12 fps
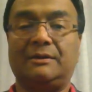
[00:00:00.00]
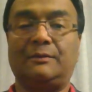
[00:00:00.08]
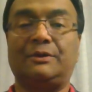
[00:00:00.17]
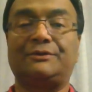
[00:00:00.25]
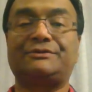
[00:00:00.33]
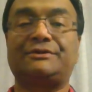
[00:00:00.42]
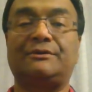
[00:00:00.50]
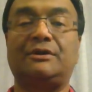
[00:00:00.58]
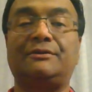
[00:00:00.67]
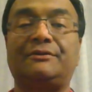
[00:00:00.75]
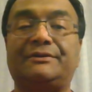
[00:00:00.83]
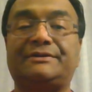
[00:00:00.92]
We also
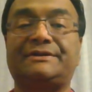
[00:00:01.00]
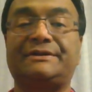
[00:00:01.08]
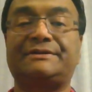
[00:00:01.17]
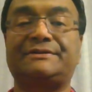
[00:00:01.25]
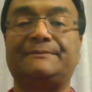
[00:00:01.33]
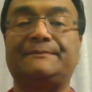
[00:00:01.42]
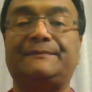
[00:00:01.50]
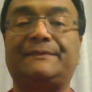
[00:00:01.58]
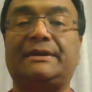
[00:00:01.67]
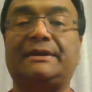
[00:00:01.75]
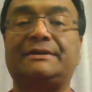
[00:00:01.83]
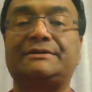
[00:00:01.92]
know that the
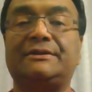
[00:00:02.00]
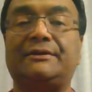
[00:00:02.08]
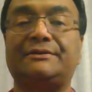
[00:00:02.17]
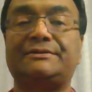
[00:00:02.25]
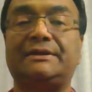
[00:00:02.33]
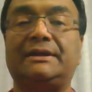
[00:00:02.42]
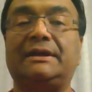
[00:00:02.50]
system is not